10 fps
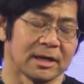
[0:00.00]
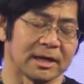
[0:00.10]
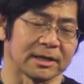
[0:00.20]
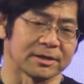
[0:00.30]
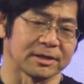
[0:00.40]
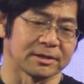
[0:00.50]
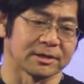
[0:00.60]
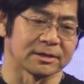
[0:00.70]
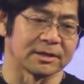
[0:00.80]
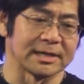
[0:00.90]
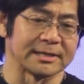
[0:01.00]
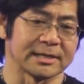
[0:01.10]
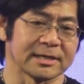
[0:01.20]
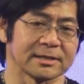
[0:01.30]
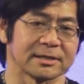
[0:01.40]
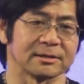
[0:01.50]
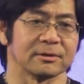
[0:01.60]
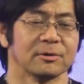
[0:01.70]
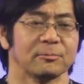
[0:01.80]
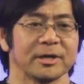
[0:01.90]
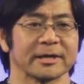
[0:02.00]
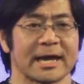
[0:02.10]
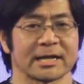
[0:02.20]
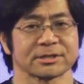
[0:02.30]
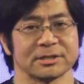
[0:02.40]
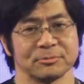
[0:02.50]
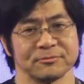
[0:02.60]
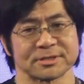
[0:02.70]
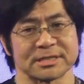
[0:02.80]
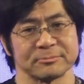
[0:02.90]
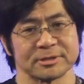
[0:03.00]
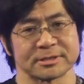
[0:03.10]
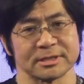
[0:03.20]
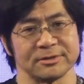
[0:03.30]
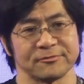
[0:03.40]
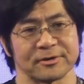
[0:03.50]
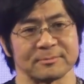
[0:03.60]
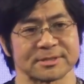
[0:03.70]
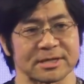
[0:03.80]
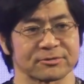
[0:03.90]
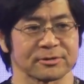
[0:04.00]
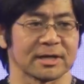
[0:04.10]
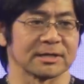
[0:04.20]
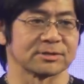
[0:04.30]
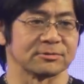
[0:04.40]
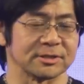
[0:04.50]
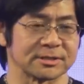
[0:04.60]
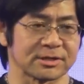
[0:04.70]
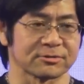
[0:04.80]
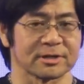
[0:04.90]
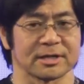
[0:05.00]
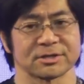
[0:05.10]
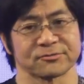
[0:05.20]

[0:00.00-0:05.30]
And I think that the idea that we can actually move seamlessly from centralized through decentralized,